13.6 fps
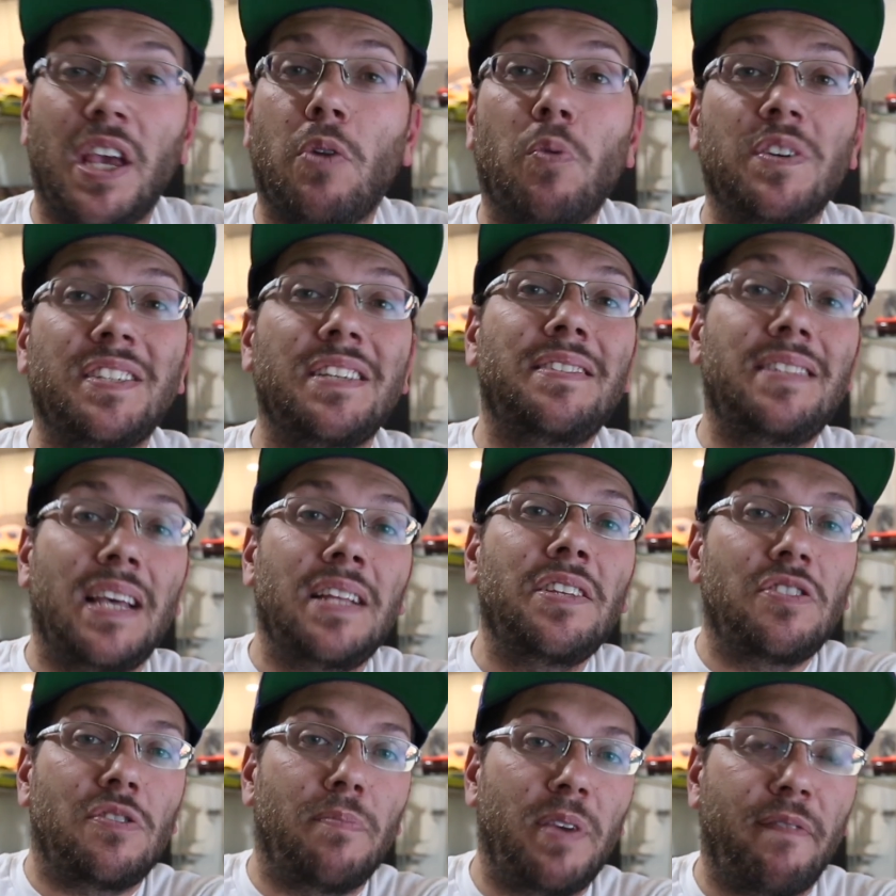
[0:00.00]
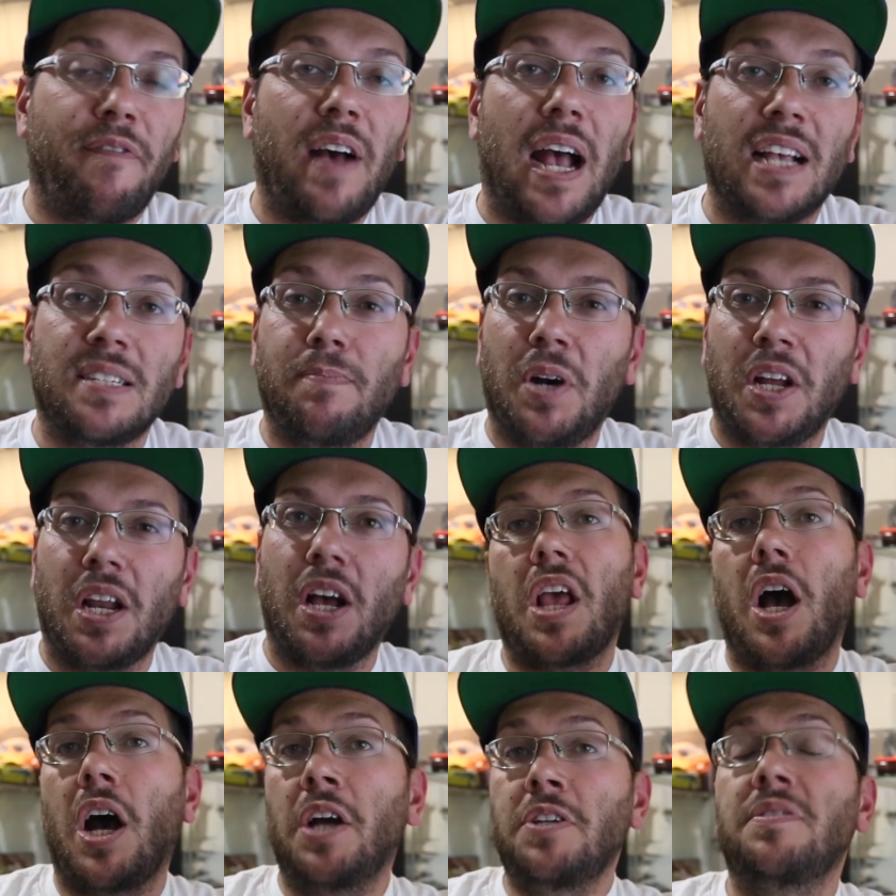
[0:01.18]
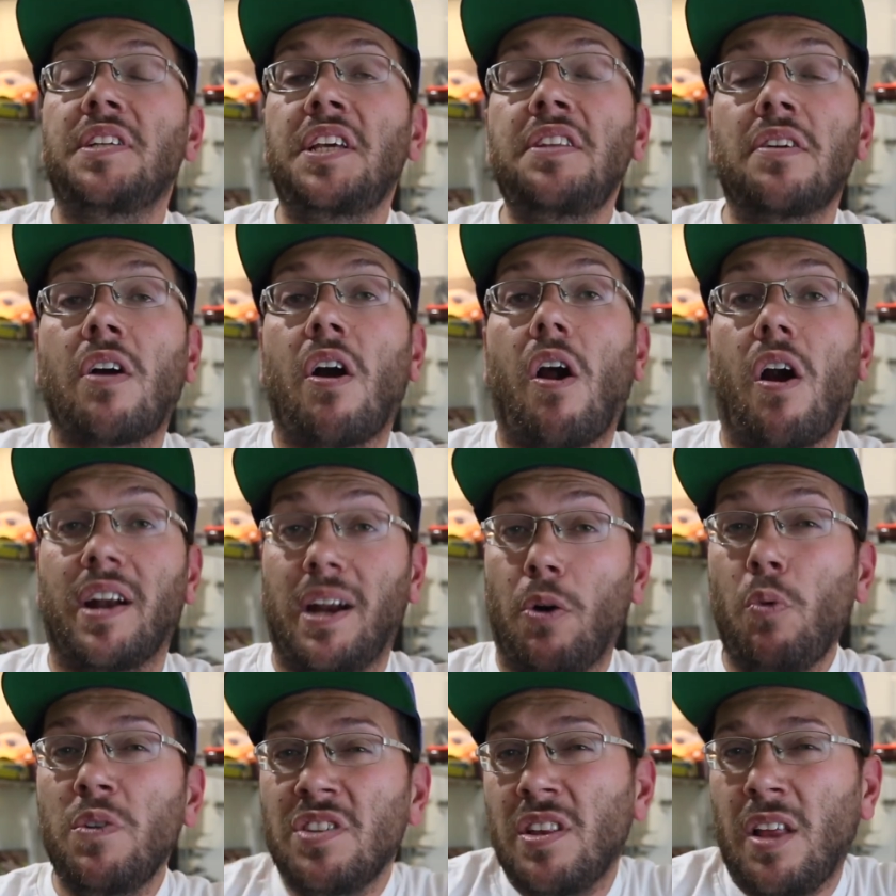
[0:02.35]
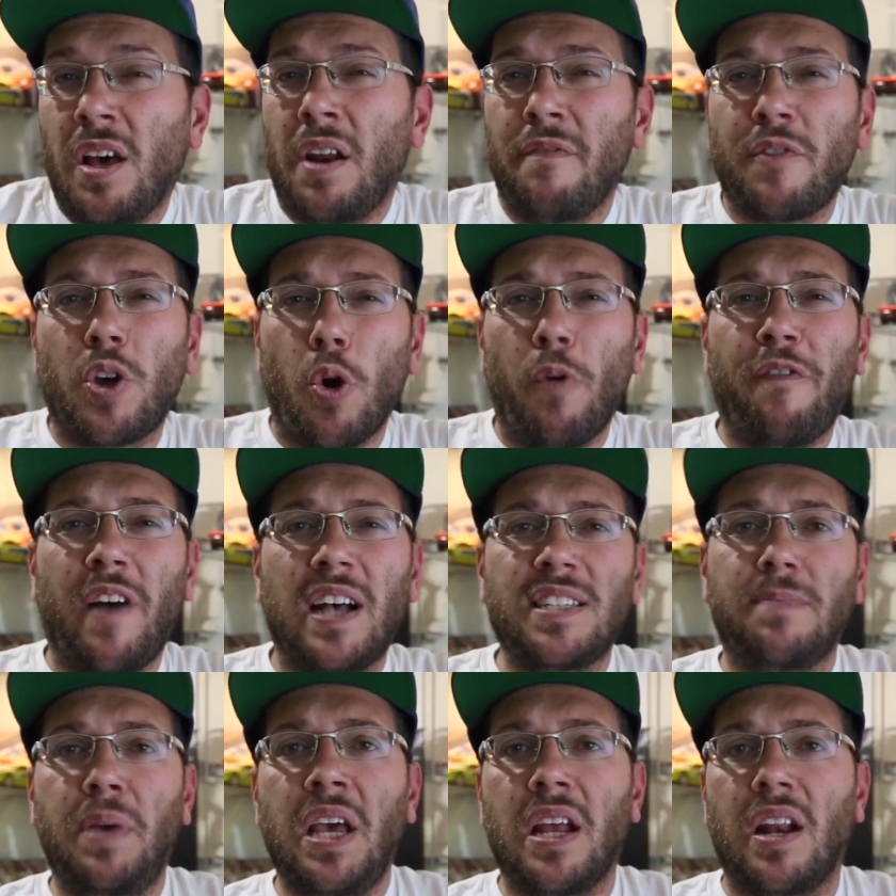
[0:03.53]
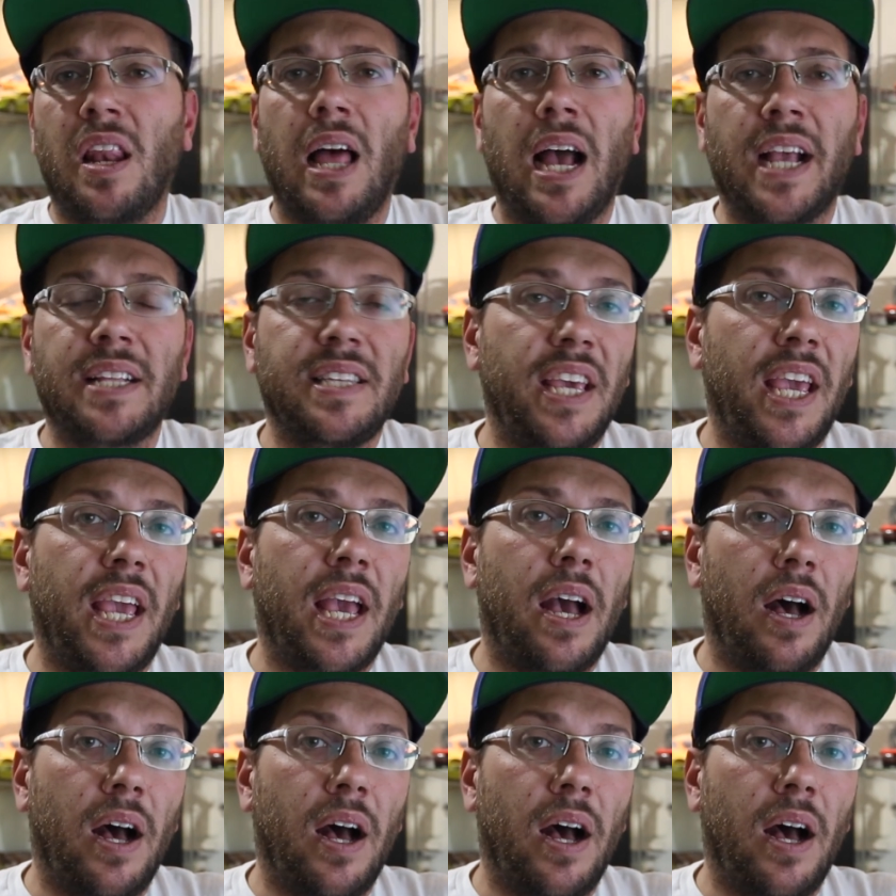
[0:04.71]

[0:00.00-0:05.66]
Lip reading: It was intended to be fast. But underneath the car, there was a lot of go fast bit, like the